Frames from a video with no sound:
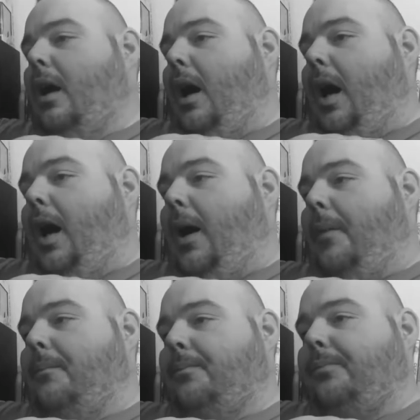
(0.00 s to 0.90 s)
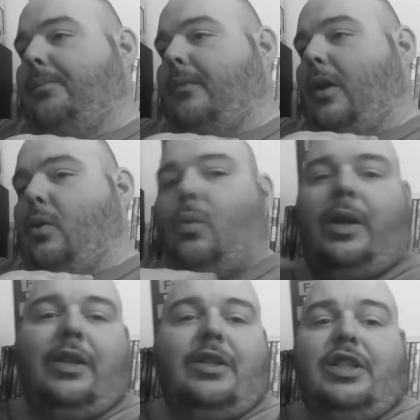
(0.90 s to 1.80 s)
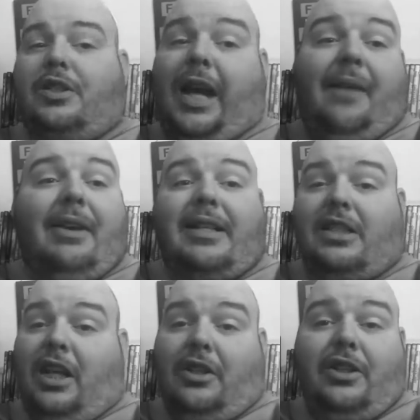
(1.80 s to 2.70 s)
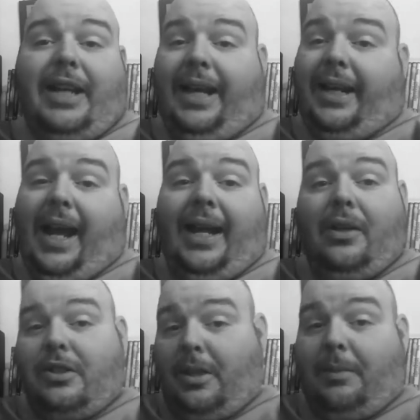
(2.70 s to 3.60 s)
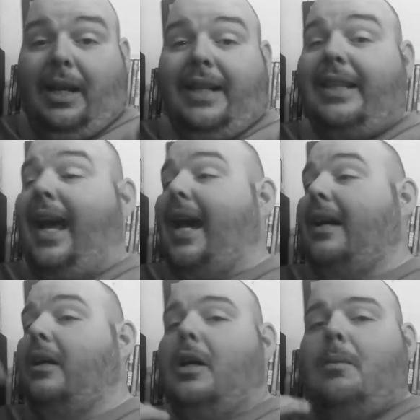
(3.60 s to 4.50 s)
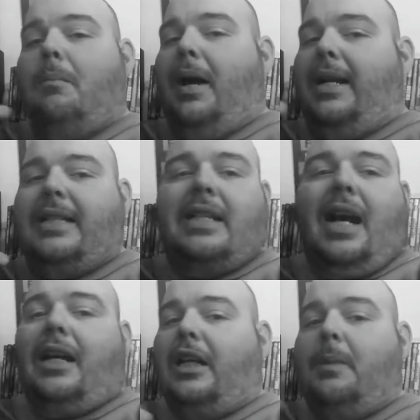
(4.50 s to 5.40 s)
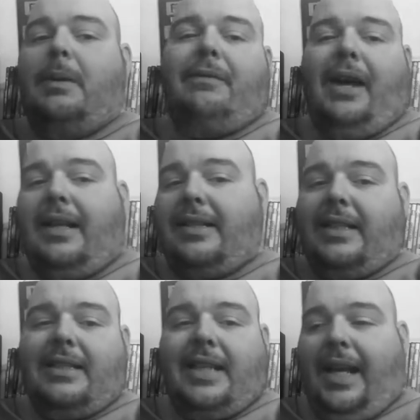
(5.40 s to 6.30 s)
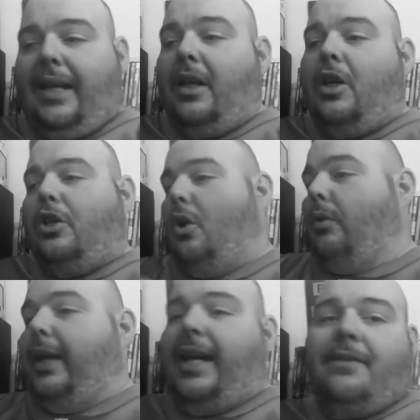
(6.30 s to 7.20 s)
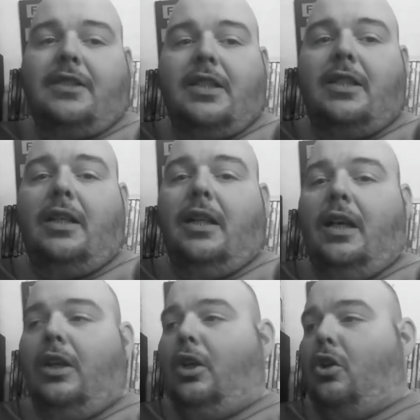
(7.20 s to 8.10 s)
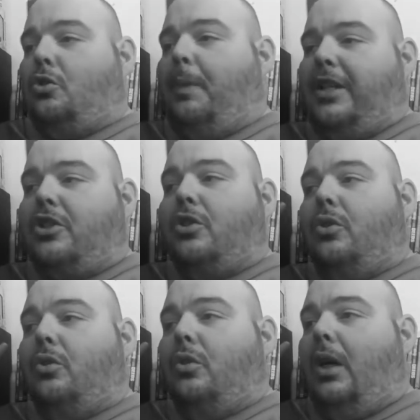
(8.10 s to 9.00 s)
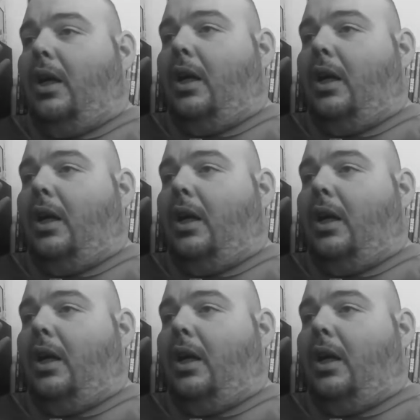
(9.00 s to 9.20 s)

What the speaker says: We'll just have it as another date night or something like that. But it's not going to be Valentine's Day. No gifts, no special,